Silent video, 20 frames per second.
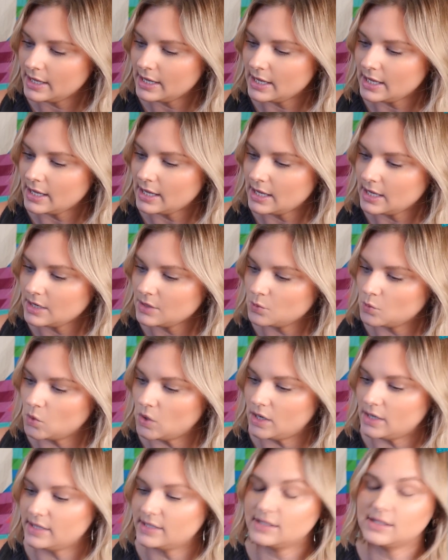it
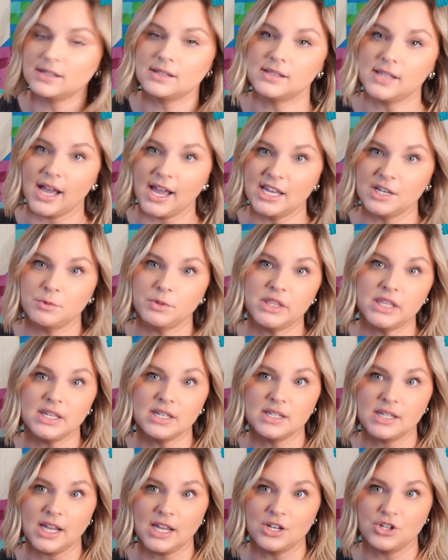was designed with the
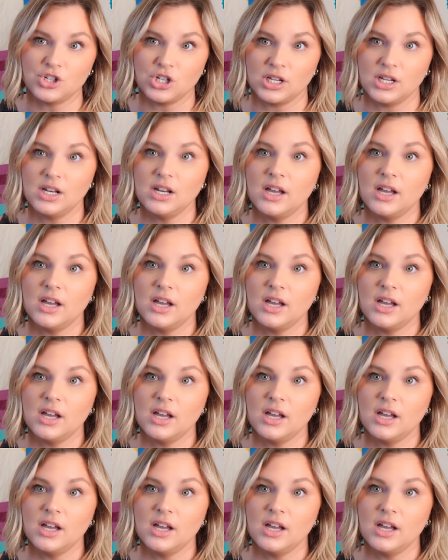intention